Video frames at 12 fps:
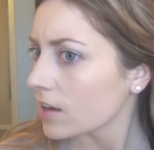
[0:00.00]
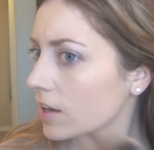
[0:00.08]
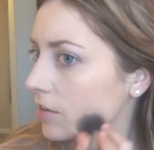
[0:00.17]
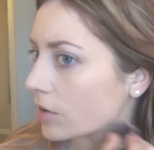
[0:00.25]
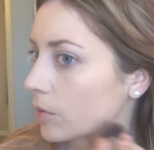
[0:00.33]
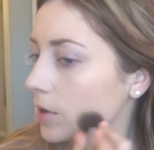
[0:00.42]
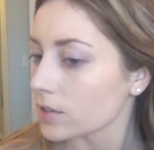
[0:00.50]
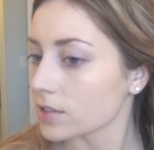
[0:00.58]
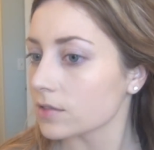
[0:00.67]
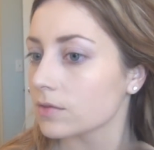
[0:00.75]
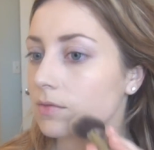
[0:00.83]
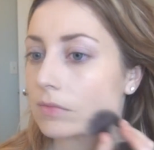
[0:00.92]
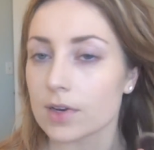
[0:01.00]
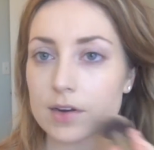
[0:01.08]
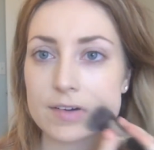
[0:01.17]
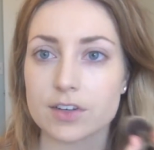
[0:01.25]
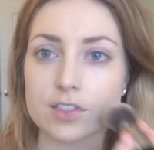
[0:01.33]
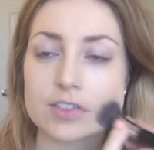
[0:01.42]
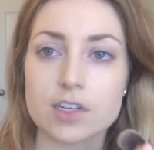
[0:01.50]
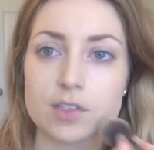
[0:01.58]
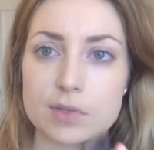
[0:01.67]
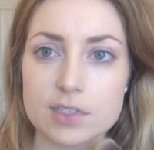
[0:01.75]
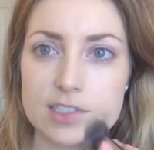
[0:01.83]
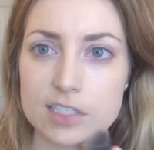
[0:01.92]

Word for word: I don't know what else, whatever else you guys wanna